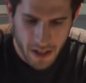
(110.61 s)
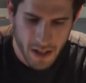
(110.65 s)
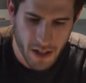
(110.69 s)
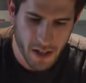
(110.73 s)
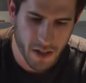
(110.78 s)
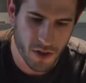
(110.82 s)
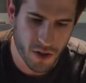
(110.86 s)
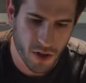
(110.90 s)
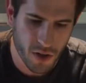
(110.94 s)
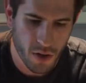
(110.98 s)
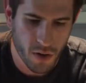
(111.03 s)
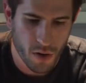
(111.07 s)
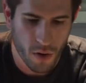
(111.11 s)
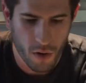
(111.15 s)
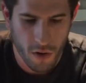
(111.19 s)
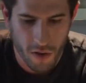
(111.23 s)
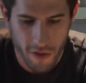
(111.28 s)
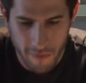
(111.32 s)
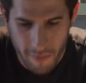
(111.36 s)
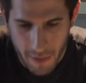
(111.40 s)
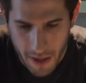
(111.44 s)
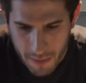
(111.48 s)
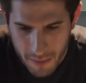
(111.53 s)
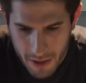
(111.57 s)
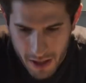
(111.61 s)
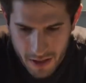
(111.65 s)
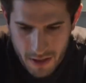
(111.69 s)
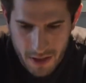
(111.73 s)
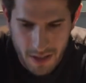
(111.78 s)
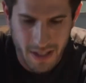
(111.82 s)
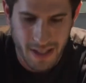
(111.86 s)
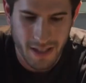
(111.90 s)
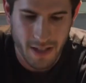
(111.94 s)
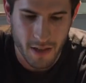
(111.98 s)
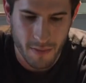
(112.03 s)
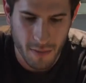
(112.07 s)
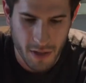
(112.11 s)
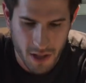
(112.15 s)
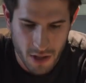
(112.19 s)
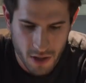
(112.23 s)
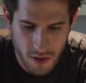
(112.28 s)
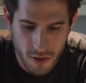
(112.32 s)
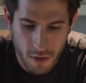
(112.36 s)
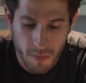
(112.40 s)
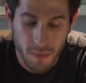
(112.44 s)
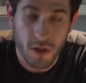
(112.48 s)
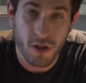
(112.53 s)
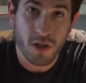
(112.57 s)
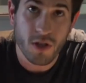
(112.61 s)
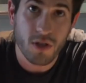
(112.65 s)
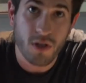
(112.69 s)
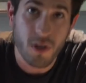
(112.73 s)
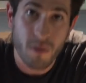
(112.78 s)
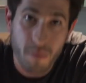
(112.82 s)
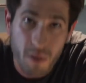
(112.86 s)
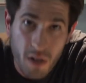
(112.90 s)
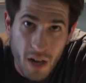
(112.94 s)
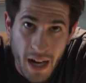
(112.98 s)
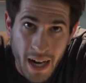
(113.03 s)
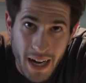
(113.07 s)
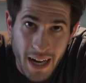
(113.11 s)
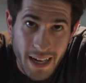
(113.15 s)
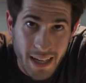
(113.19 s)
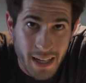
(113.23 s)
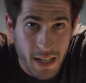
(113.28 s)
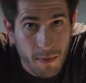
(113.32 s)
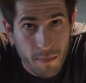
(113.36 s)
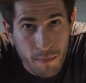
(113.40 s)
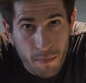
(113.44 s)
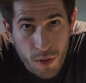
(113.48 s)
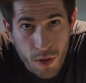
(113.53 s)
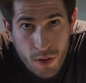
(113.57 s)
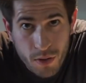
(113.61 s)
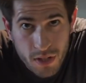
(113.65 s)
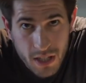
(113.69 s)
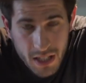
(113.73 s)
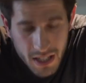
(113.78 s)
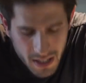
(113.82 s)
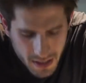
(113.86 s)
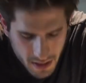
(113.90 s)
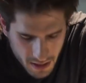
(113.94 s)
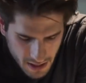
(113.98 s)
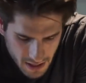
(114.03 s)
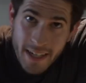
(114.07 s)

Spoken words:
And so all of my meals need to be super, super high in protein.